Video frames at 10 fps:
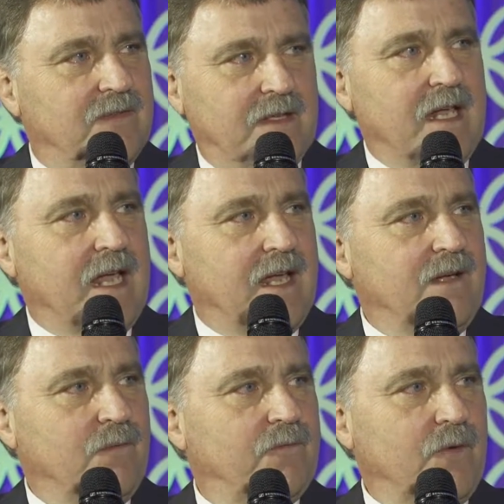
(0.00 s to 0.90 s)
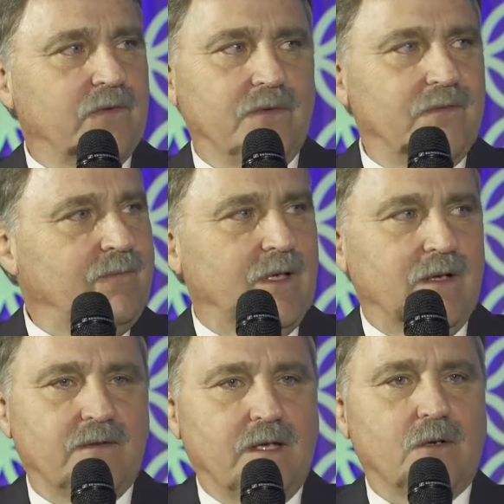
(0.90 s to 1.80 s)
today versus
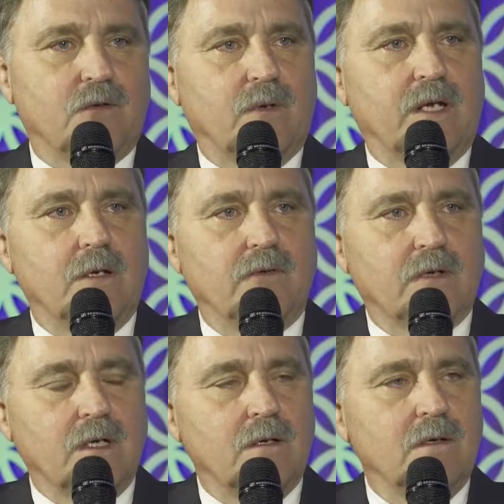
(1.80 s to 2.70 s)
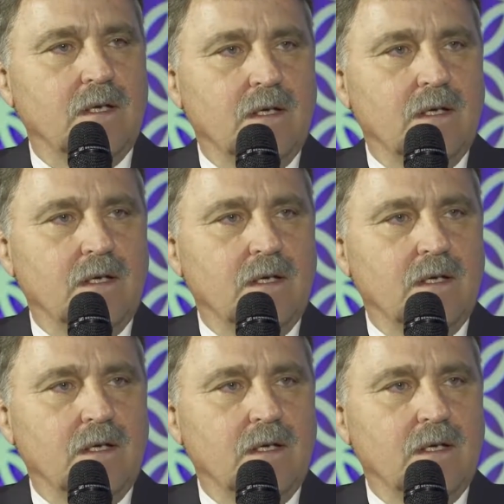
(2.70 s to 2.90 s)
10 or 20 years ago,